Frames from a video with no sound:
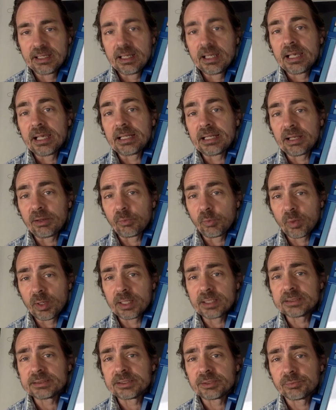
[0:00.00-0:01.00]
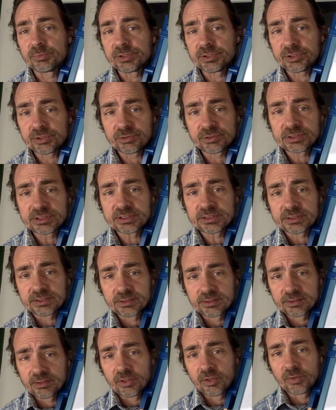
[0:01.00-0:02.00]
and I want to reduce
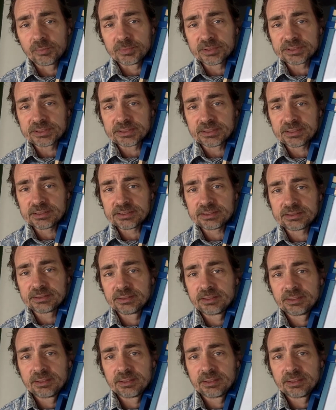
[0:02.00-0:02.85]
homelessness,